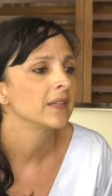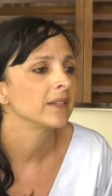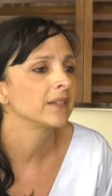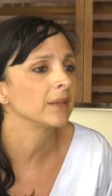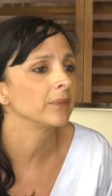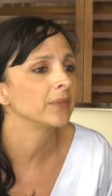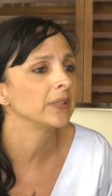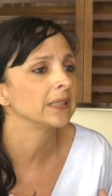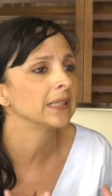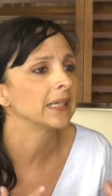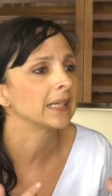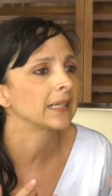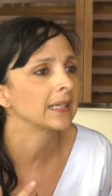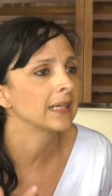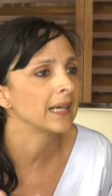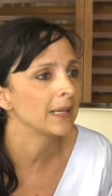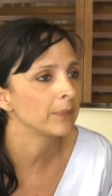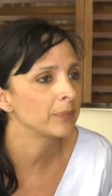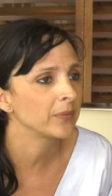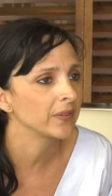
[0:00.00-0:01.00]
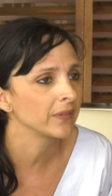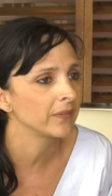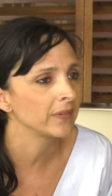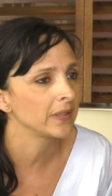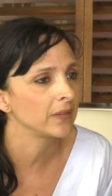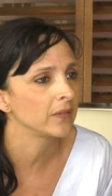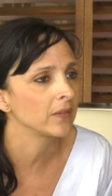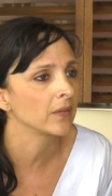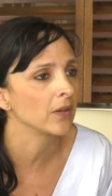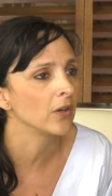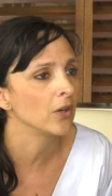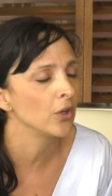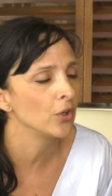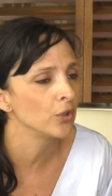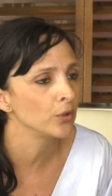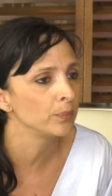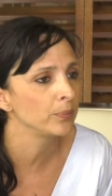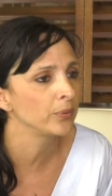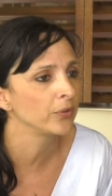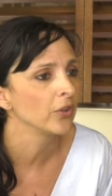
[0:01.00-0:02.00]
something that captivates the
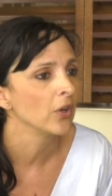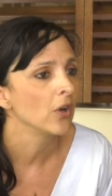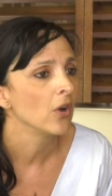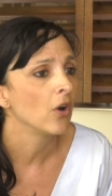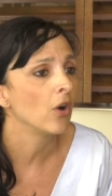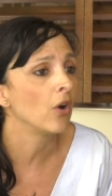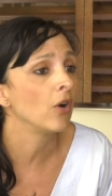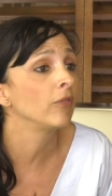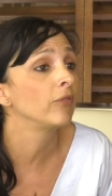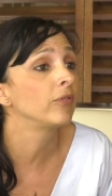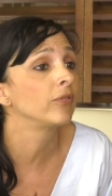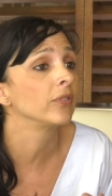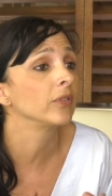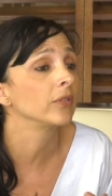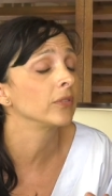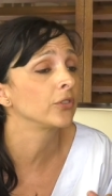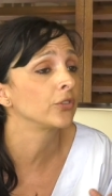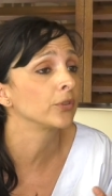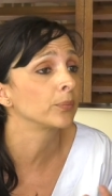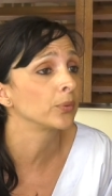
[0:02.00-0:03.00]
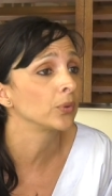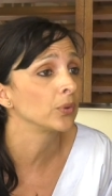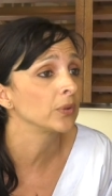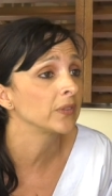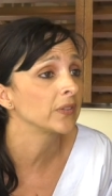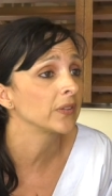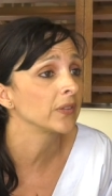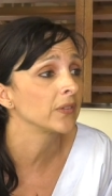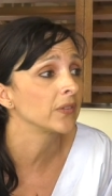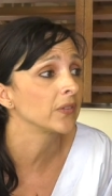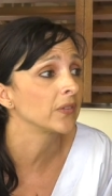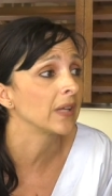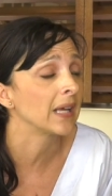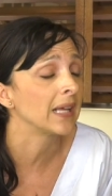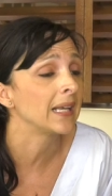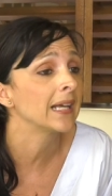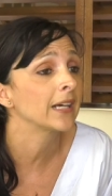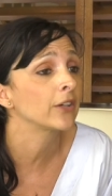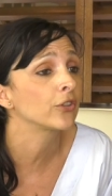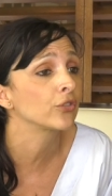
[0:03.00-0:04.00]
hopes of Gibraltar's
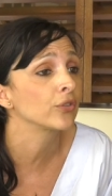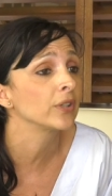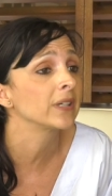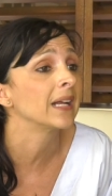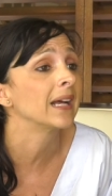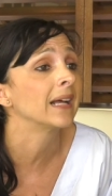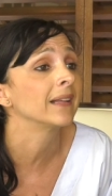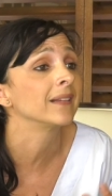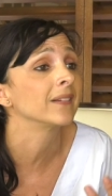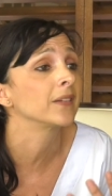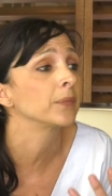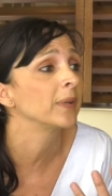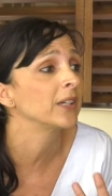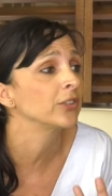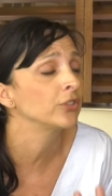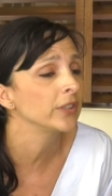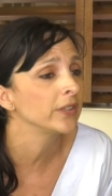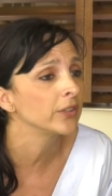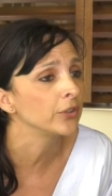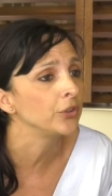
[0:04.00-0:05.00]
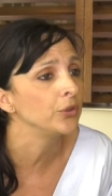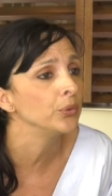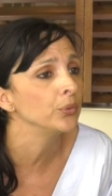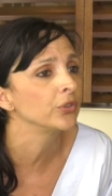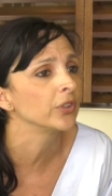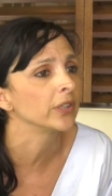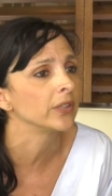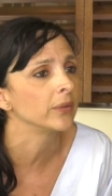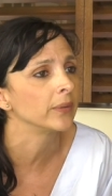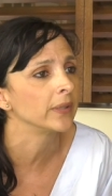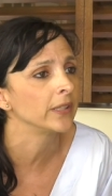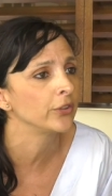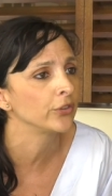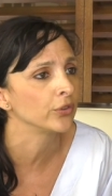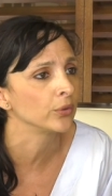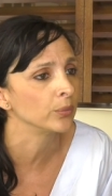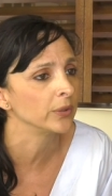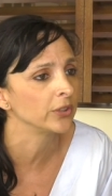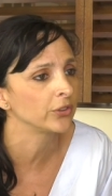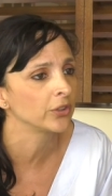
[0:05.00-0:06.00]
electorate and especially the new
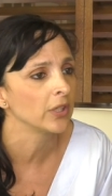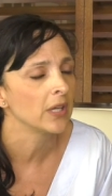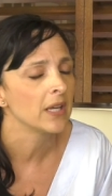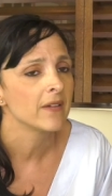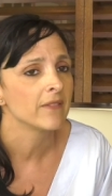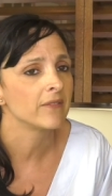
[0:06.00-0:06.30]
generation, which